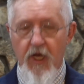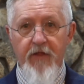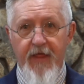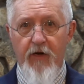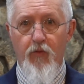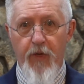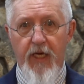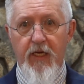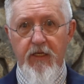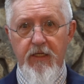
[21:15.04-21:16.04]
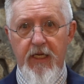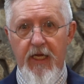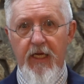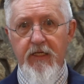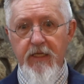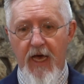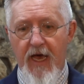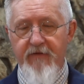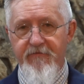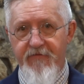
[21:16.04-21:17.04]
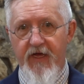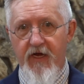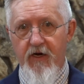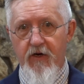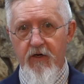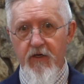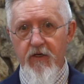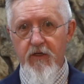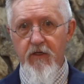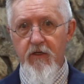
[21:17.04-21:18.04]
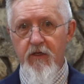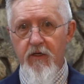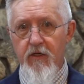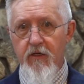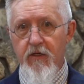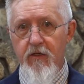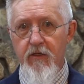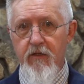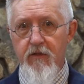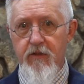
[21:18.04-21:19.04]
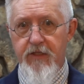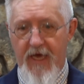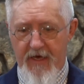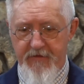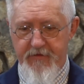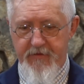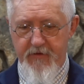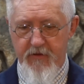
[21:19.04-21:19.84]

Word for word: That we need not fear death,